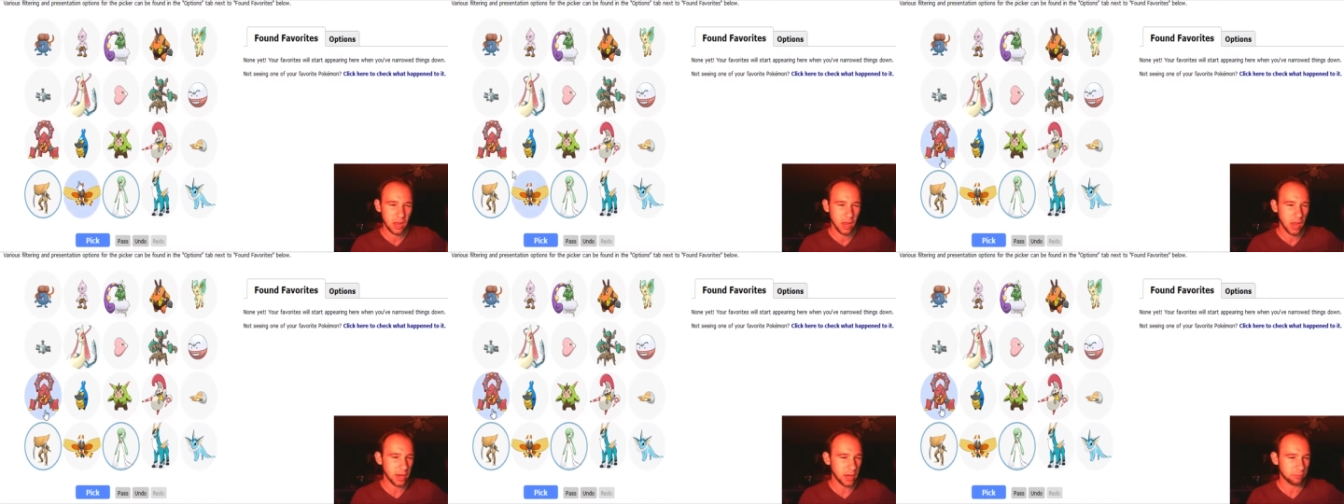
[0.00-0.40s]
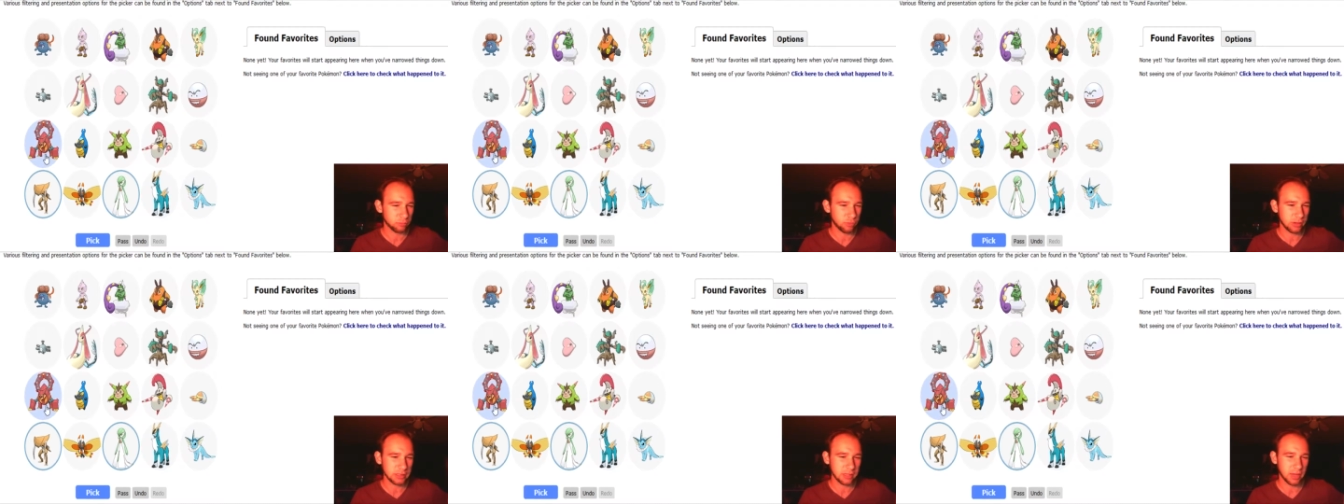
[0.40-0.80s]
And I
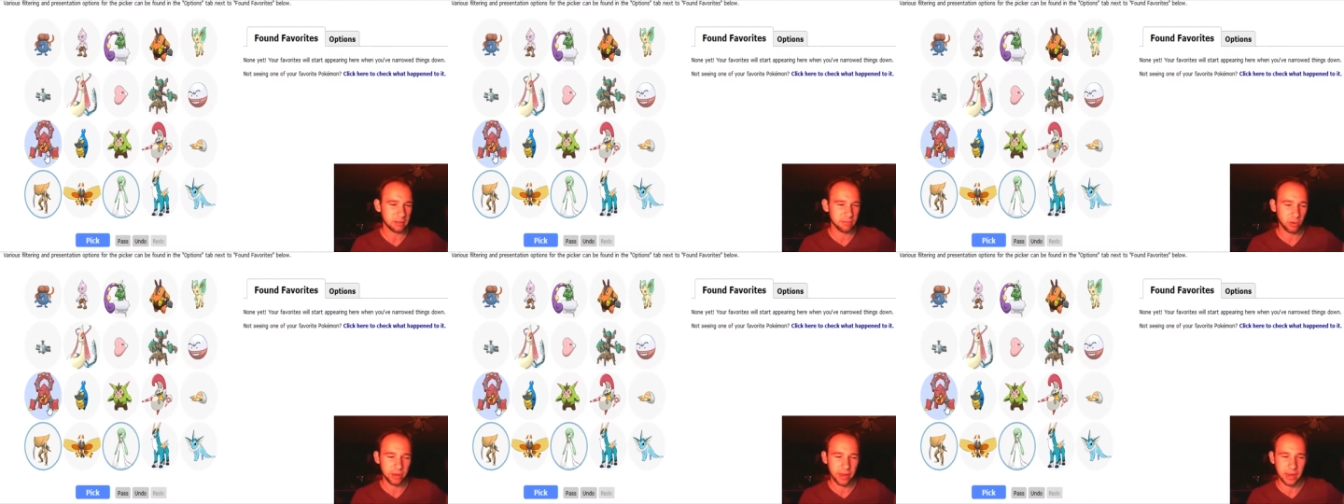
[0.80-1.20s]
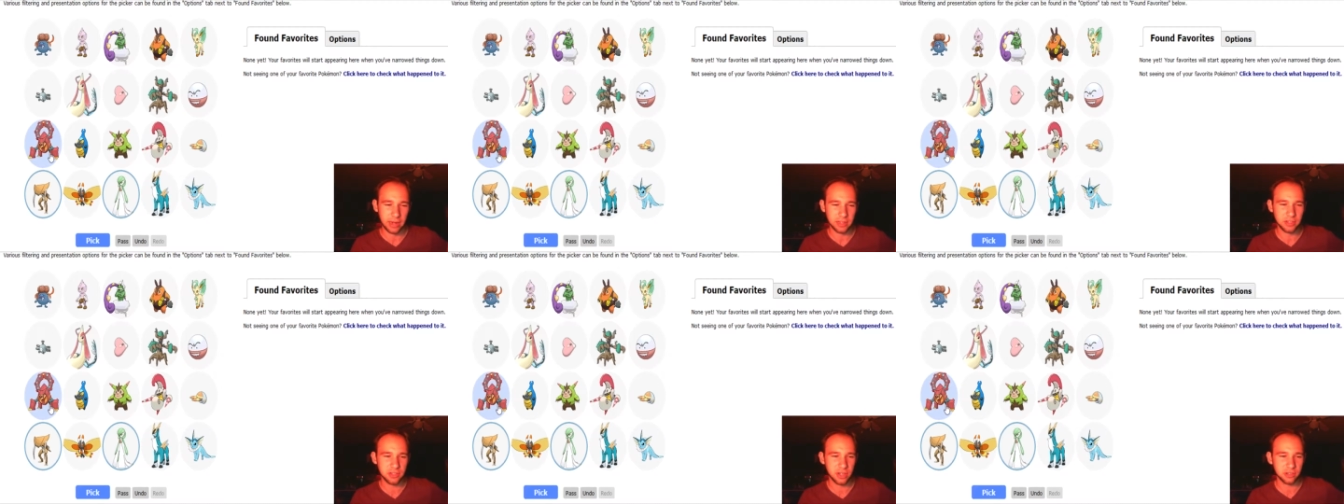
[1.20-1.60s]
really like
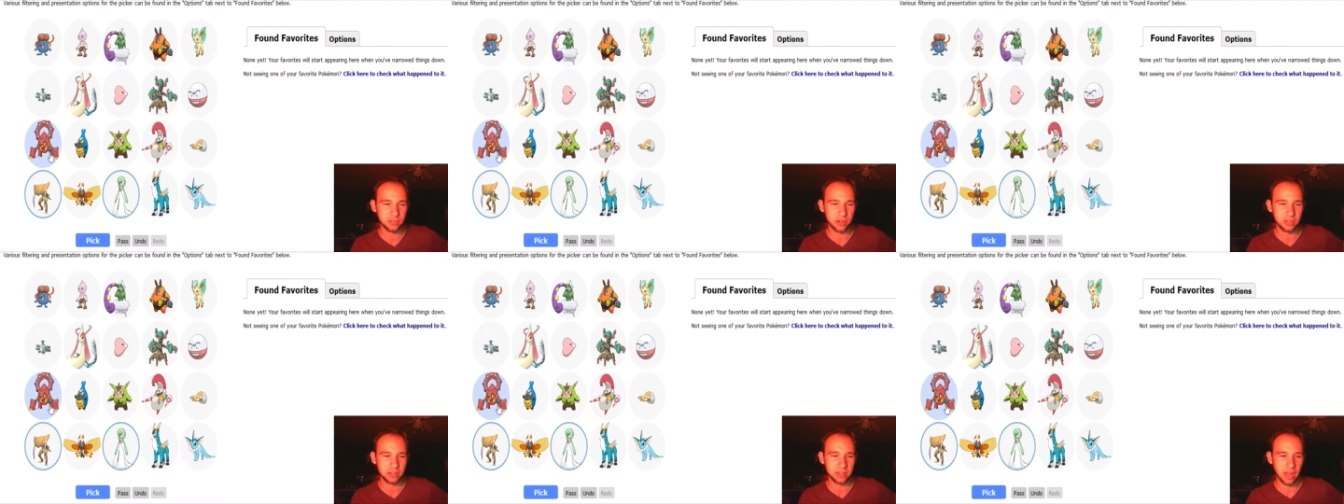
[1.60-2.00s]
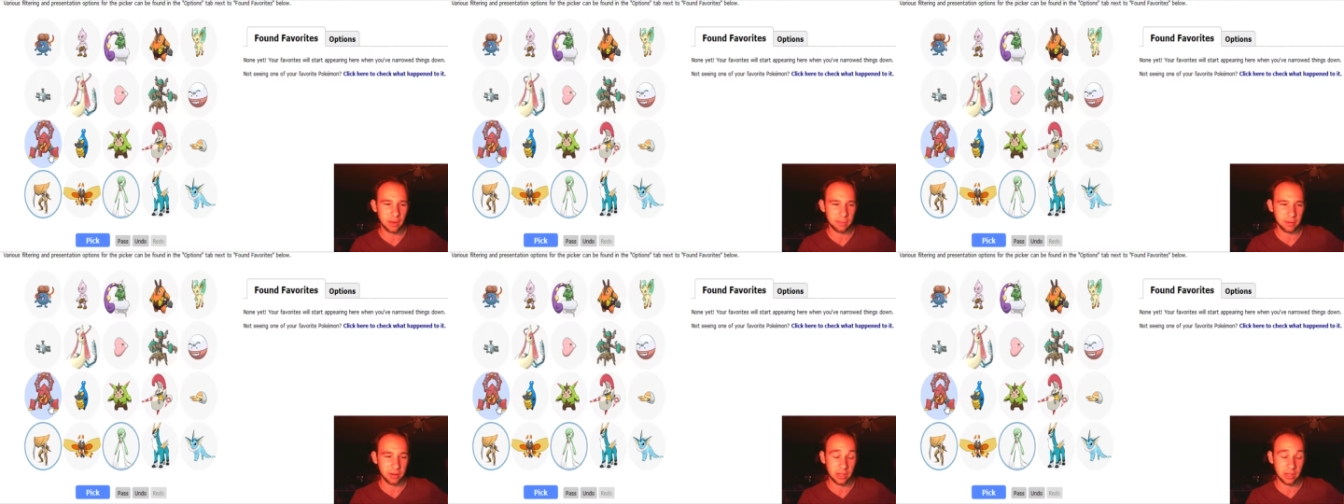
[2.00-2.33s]
Volcanion just for its typing.